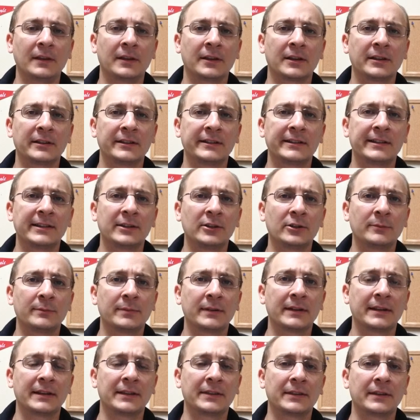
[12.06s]
concealed
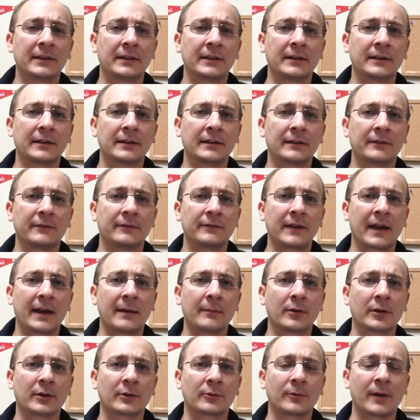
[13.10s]
beneath a
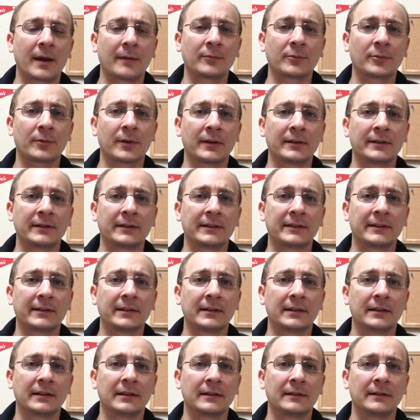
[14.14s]
fabric wrapped around his
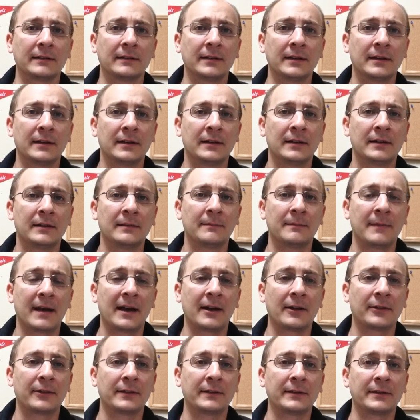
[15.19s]

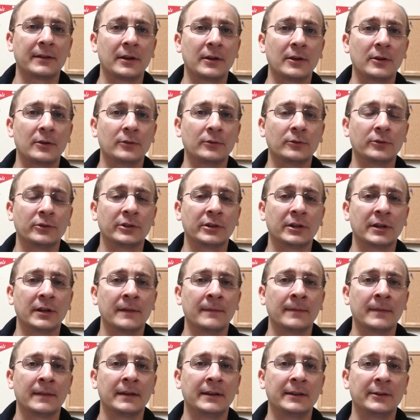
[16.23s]
mouth and nose.
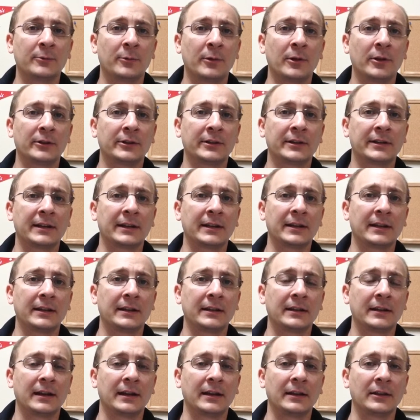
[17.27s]
He's wielding
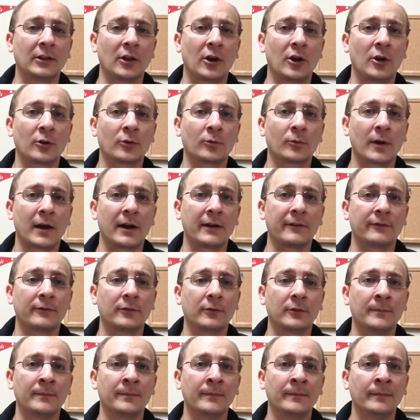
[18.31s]
a long
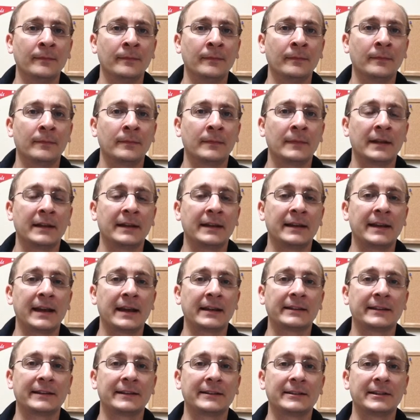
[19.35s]
rifle, and he has
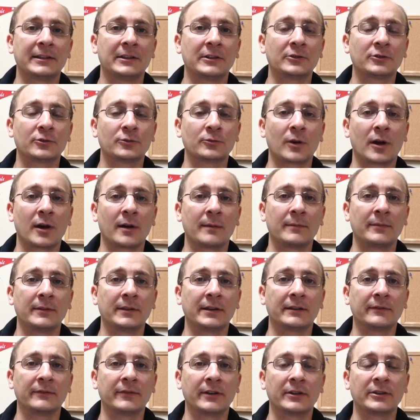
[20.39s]
an intent to rob the
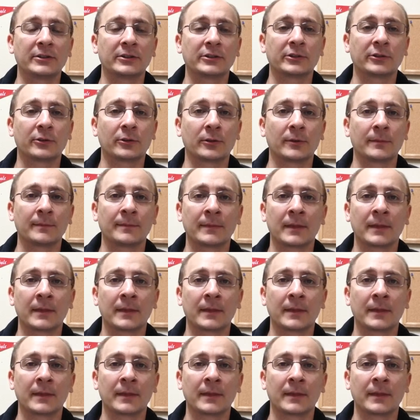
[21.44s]
convenience store.